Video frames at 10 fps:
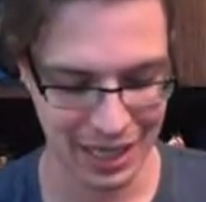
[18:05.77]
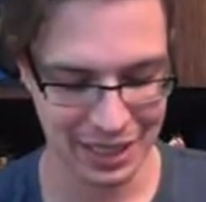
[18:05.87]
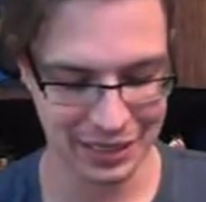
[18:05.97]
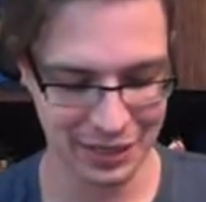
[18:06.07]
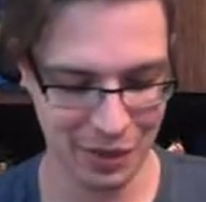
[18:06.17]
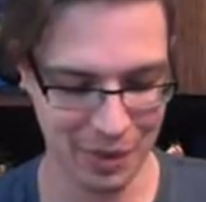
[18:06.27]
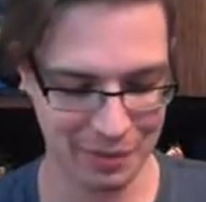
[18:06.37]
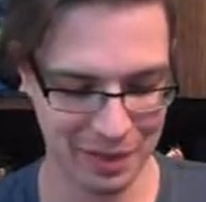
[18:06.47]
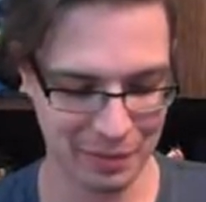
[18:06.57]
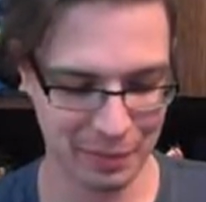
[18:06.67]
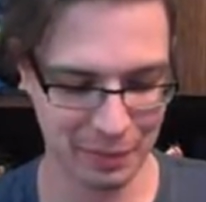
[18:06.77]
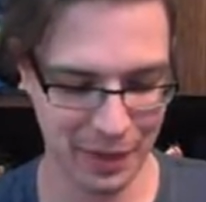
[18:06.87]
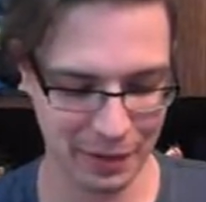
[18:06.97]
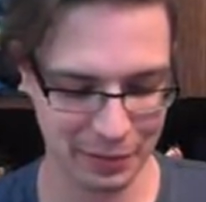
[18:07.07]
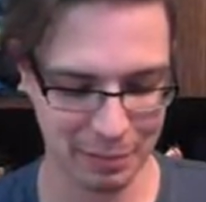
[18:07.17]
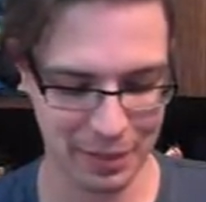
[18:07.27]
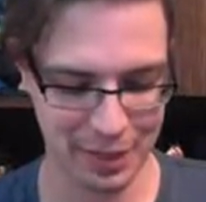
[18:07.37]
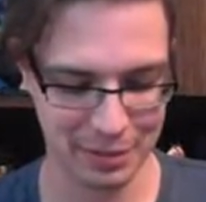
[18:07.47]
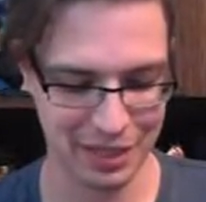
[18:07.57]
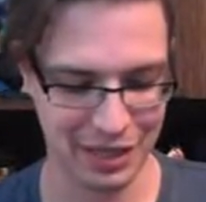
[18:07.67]
There's no way I'm gonna be able to beat
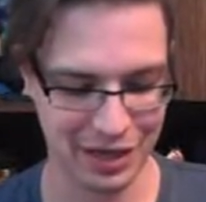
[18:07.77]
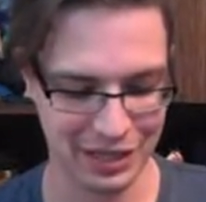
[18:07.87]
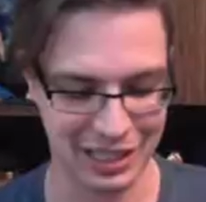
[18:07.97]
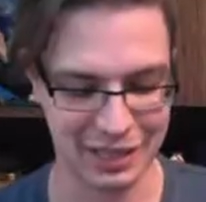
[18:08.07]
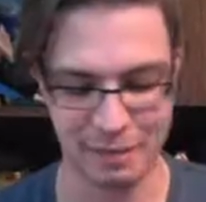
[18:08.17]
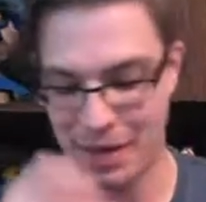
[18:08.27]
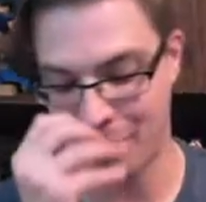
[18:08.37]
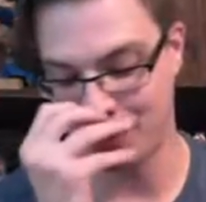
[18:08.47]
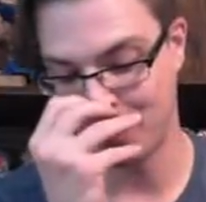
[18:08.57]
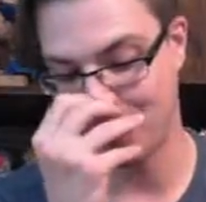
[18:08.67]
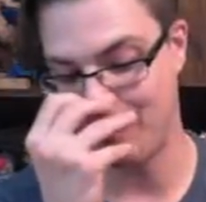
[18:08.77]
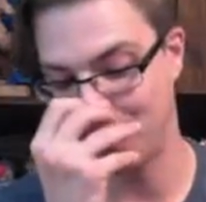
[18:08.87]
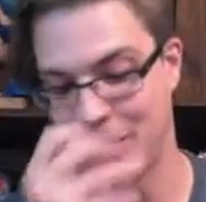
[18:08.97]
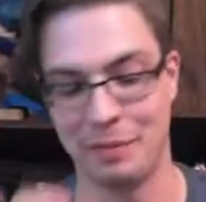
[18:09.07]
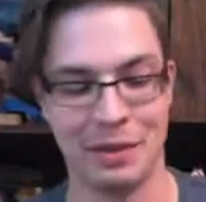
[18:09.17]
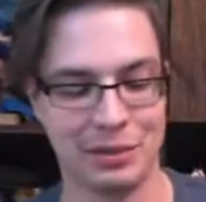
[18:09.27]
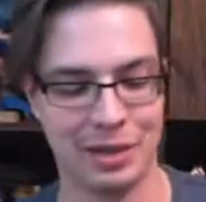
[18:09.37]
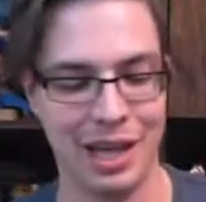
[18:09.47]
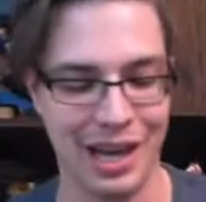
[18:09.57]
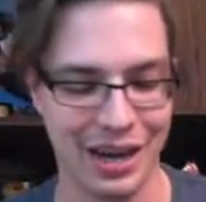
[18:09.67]
him in a contest of power, so I'm pretty much
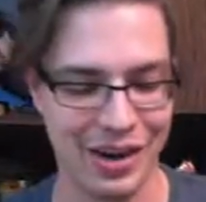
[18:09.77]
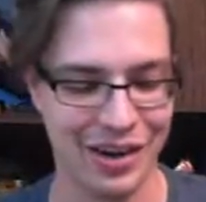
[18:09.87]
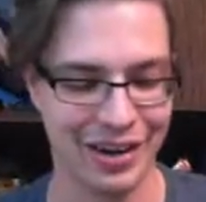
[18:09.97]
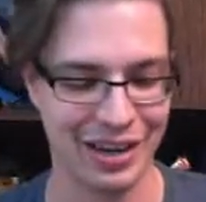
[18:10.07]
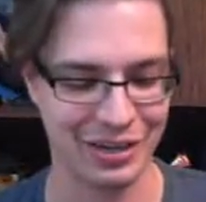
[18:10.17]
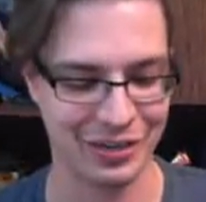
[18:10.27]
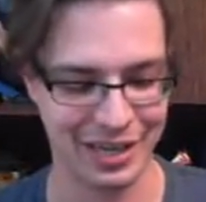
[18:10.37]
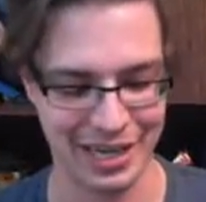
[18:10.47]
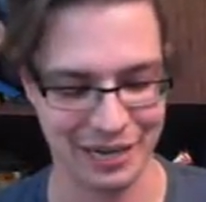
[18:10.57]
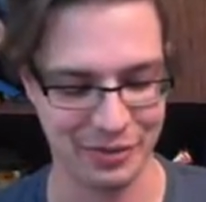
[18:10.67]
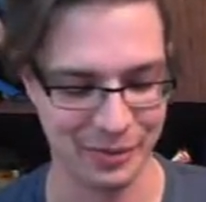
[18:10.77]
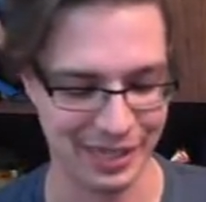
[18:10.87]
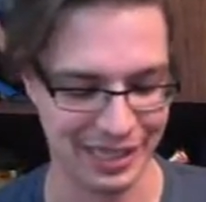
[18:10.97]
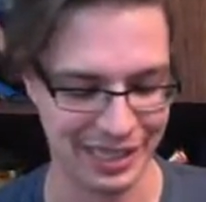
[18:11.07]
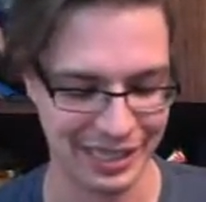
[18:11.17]
relying on luck right now to win.